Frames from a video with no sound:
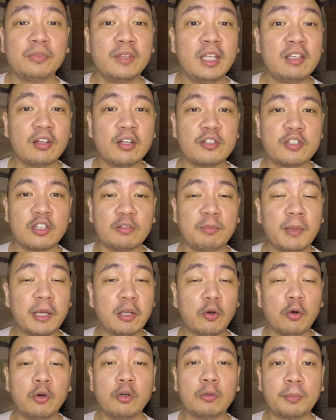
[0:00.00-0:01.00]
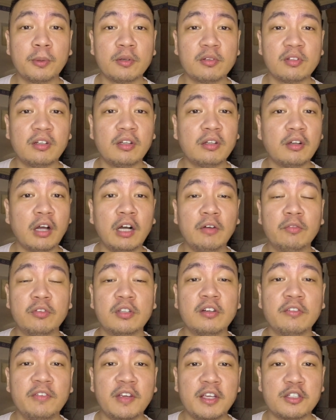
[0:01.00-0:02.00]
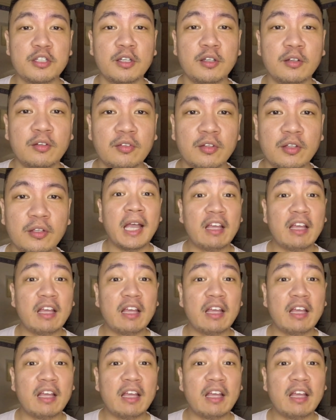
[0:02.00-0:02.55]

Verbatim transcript: These are just my own personal observations.